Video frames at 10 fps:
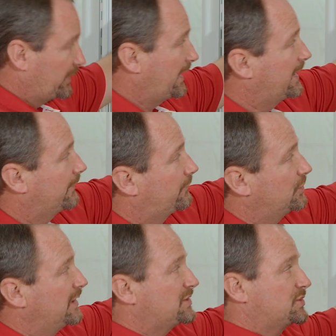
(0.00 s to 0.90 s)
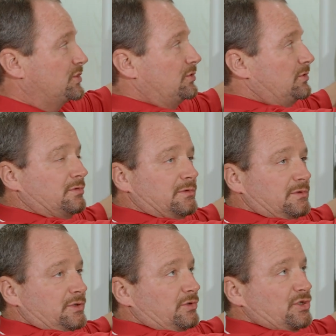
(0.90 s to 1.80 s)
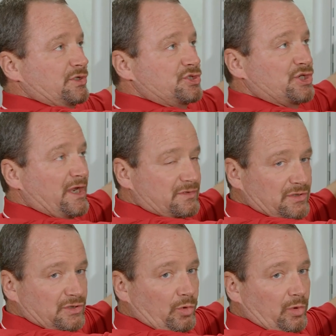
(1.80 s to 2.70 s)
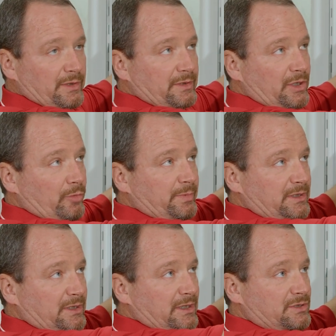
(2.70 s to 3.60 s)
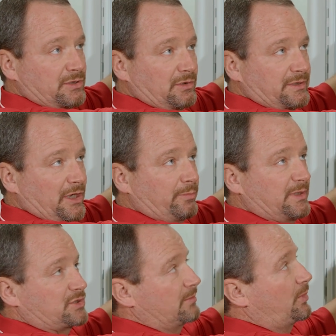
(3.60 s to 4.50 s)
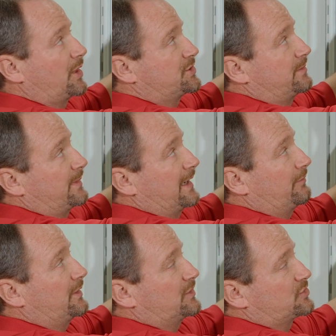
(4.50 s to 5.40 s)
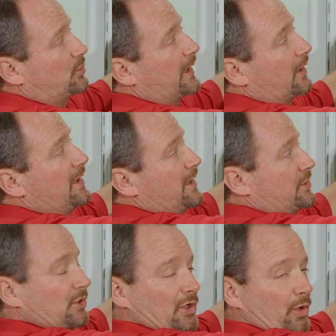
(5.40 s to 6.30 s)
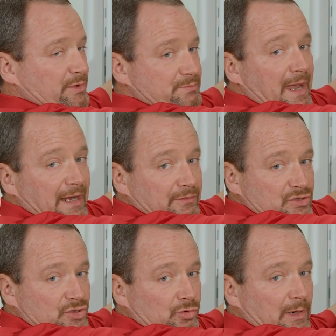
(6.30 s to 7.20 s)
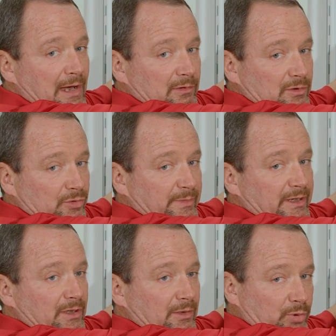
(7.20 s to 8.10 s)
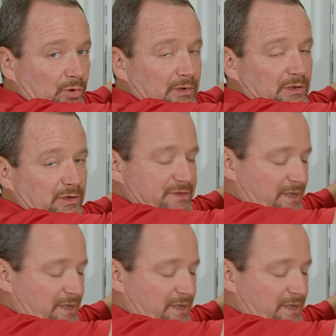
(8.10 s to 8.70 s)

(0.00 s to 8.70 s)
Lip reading: one, and if you need to adjust the door in the opening to help get your margin and get everything square, you can always back this screw out a little bit or pull it a little